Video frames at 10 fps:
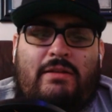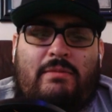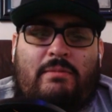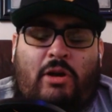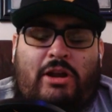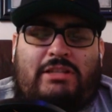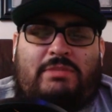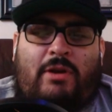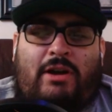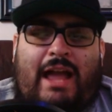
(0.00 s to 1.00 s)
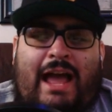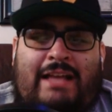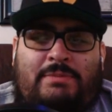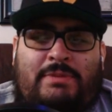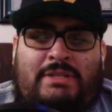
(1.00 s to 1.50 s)
Marcus Smart
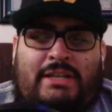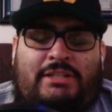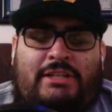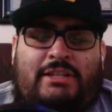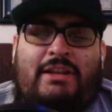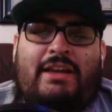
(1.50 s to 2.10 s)
has possession.